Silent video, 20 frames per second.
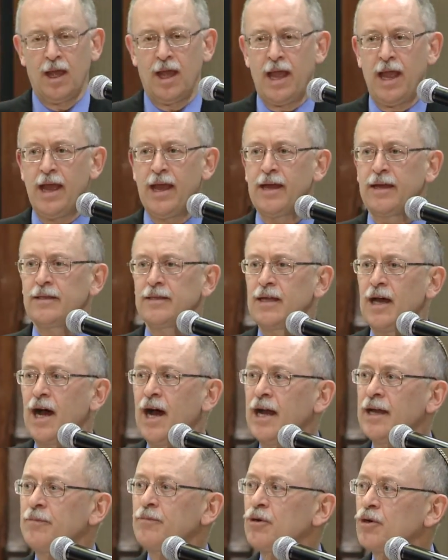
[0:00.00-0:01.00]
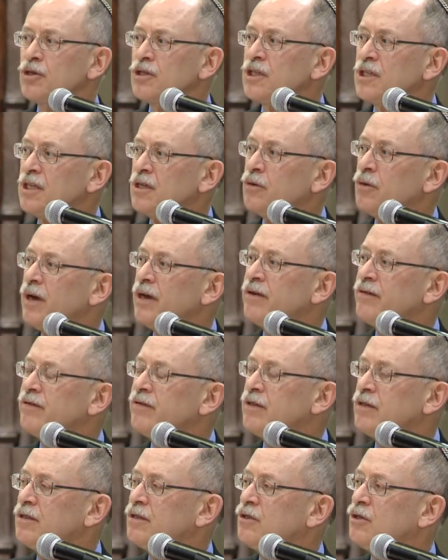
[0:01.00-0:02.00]
And I'm personally
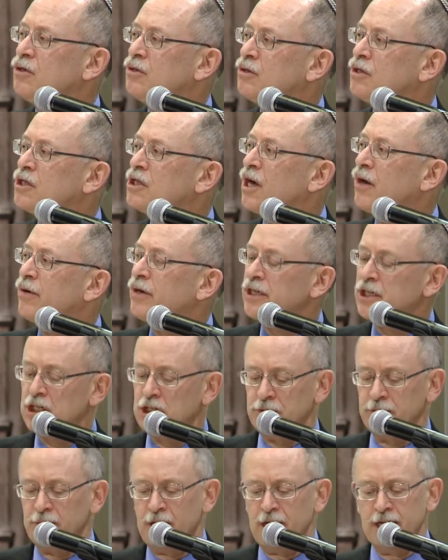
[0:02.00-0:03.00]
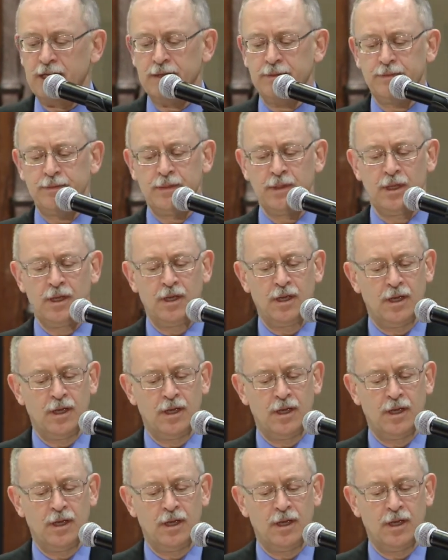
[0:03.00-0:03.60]
grateful to Shaarei Shomayim,